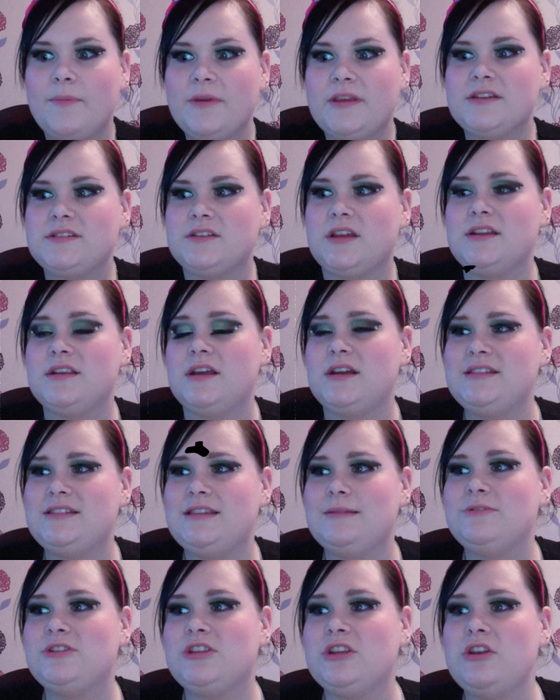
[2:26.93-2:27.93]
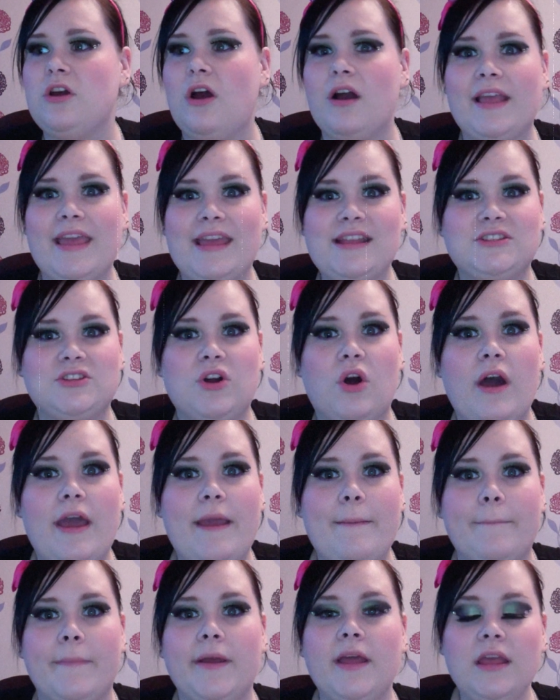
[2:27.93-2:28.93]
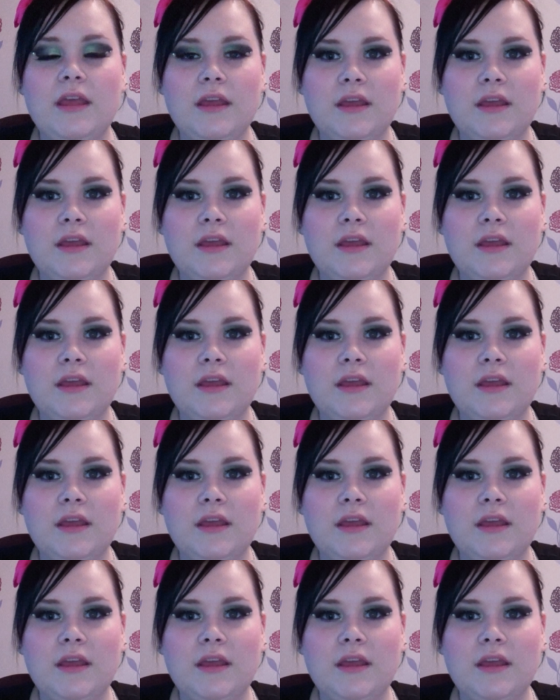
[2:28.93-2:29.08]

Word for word: because I, I seem to not get time